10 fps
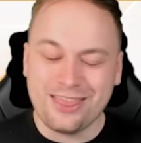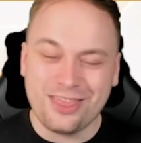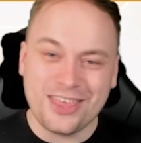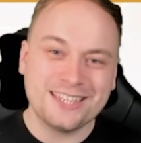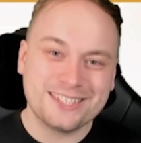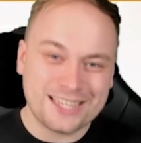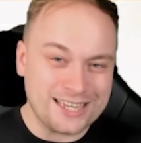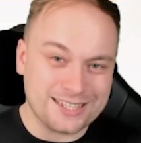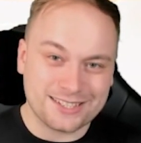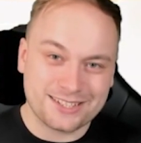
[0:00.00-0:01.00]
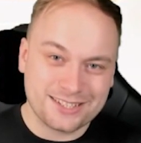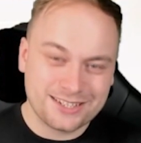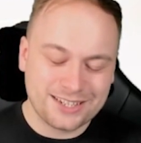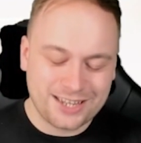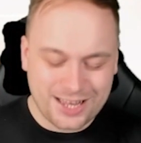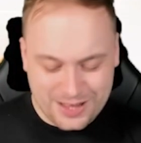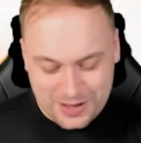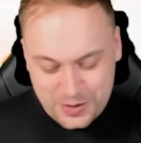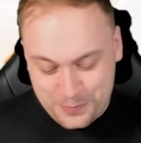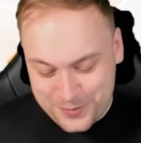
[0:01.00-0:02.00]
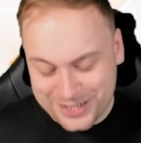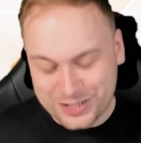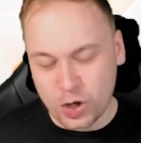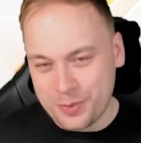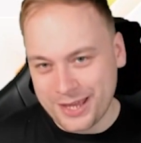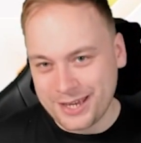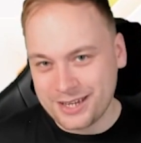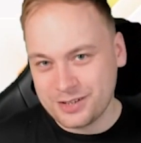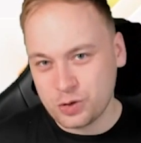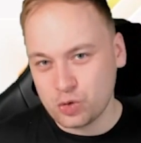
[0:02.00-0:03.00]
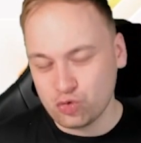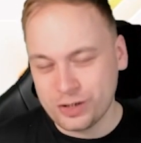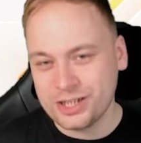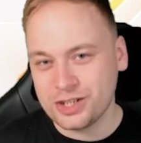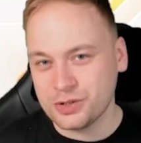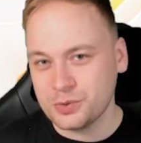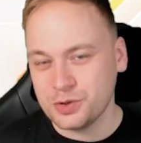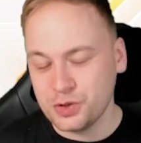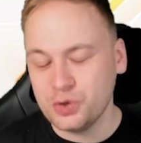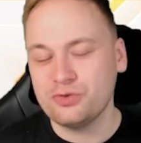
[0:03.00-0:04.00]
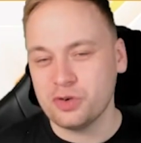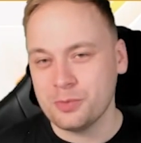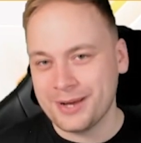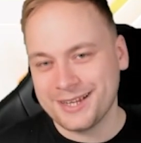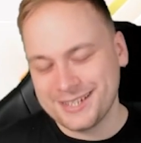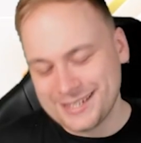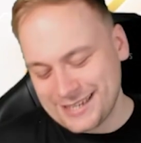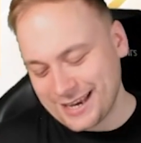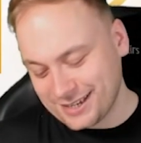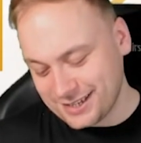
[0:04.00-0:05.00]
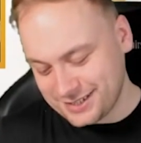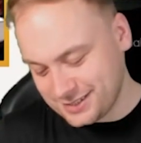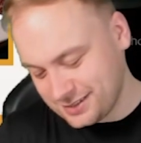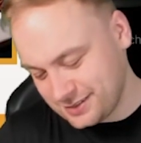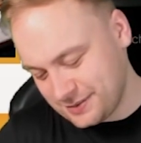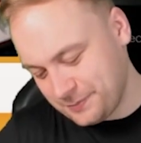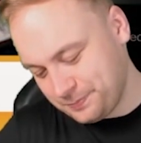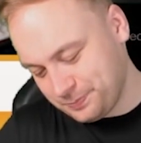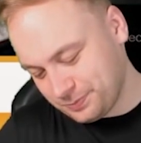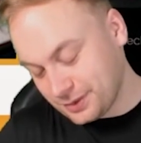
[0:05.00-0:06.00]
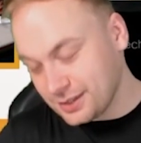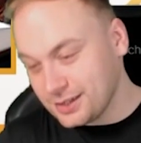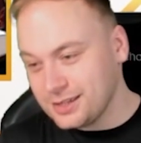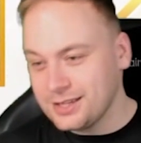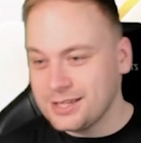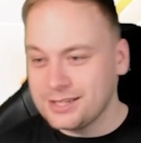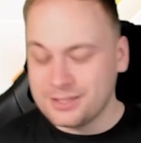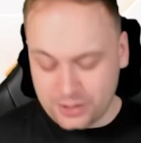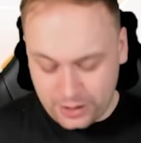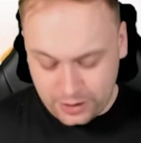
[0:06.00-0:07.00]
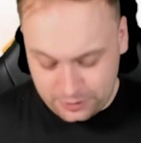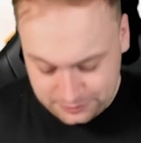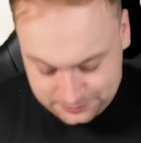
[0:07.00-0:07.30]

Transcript: this is my top 8 regional new format deck list. To start it off,